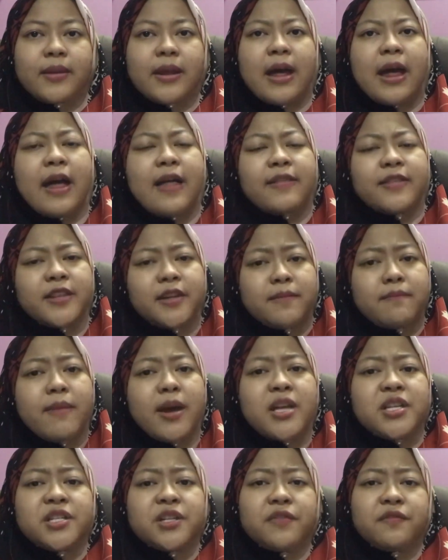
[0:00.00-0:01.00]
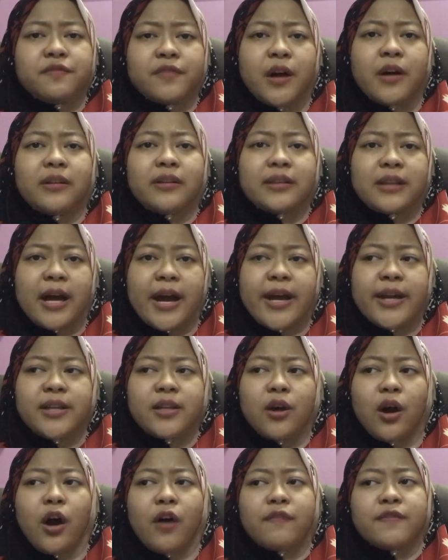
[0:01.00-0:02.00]
The major fault lines
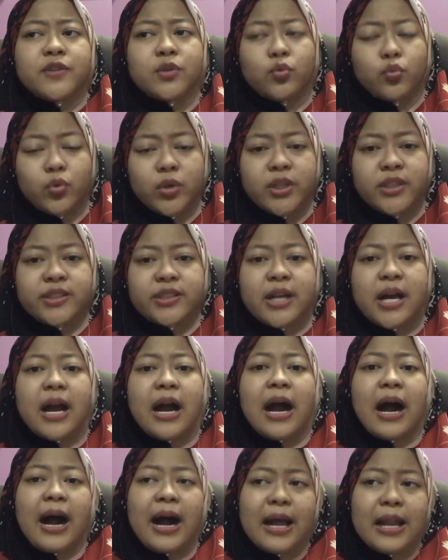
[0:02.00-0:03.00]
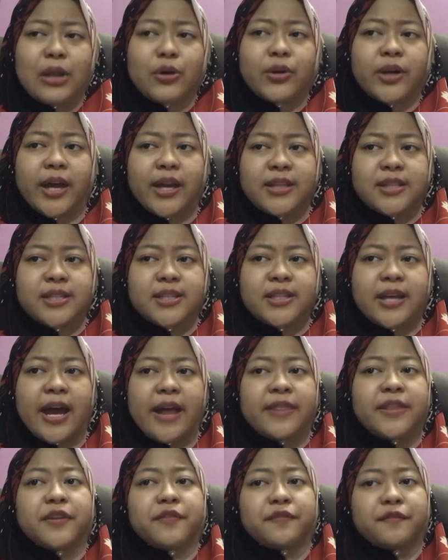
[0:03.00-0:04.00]
of the world are located at
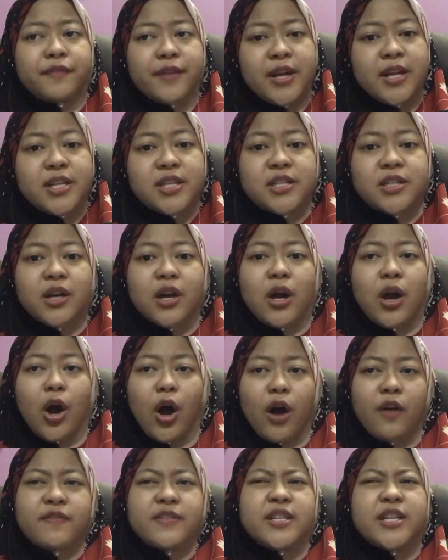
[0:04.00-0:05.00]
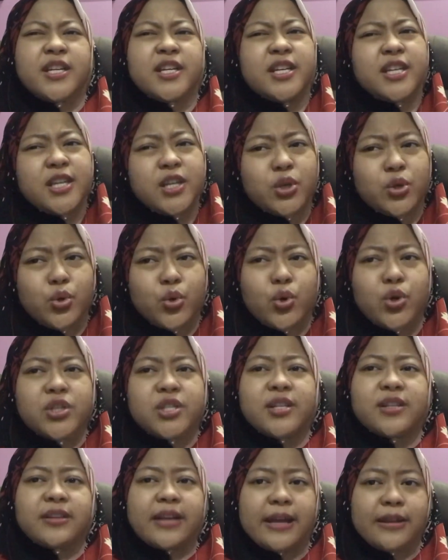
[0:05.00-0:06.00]
the fringe of the huge
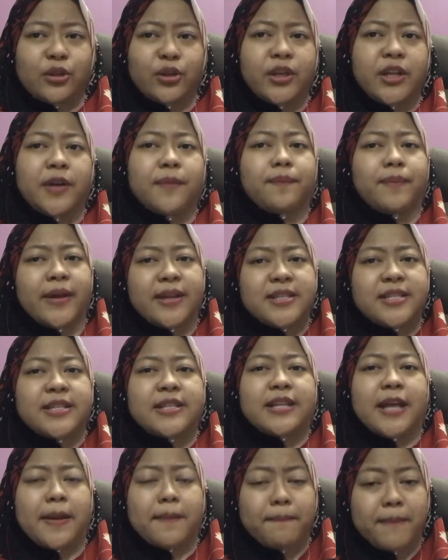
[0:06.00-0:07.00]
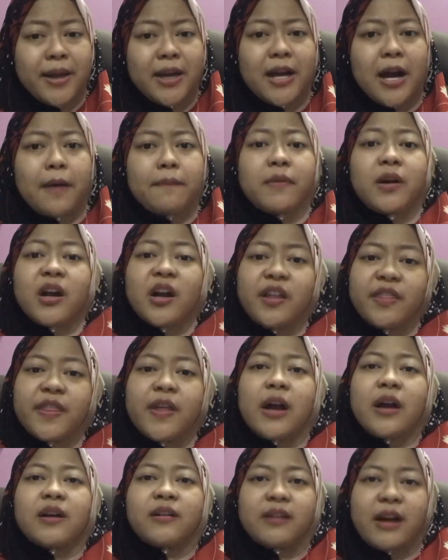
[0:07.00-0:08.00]
tectonic plates that make up Earth's
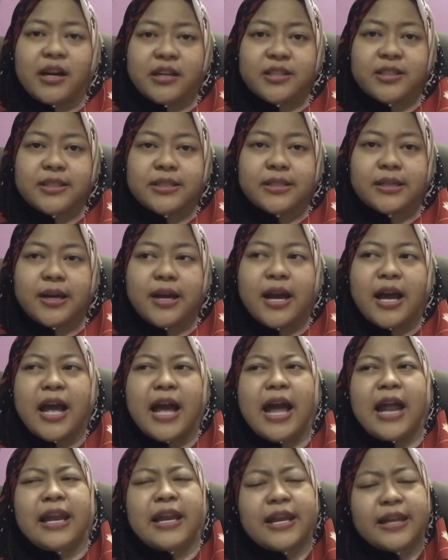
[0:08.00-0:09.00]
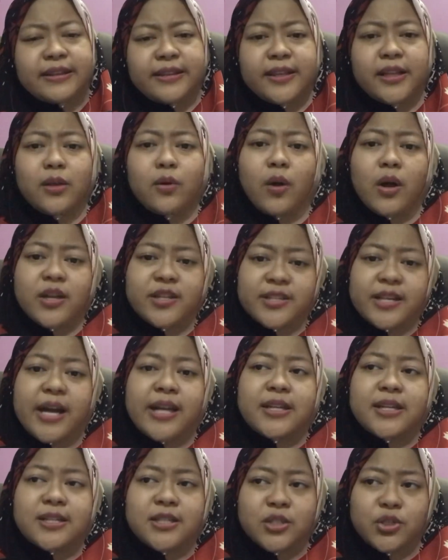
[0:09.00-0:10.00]
crust. Little was
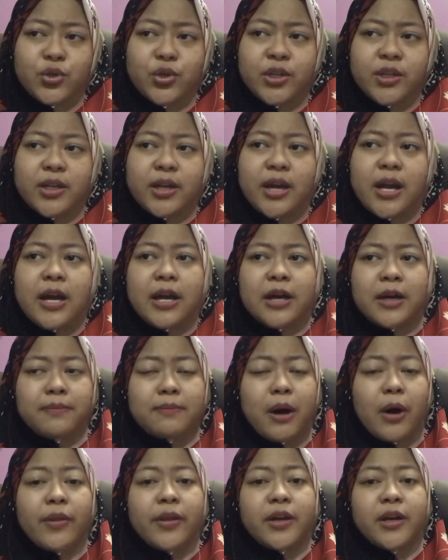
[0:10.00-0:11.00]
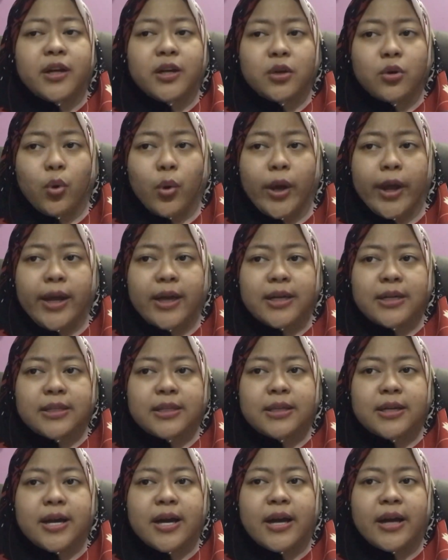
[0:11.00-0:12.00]
understood about earthquake
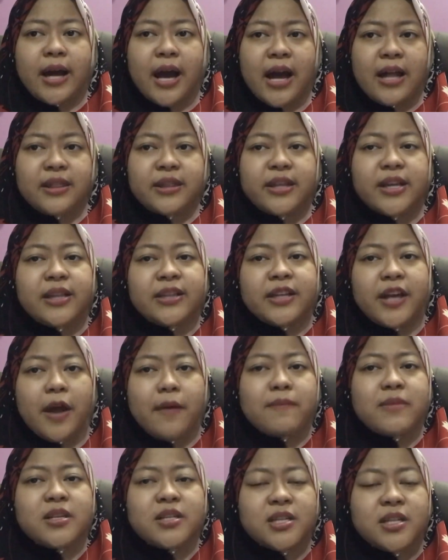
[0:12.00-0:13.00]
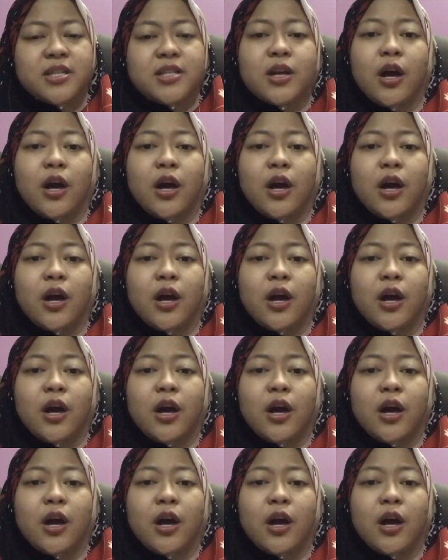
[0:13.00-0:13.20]
until the emergence of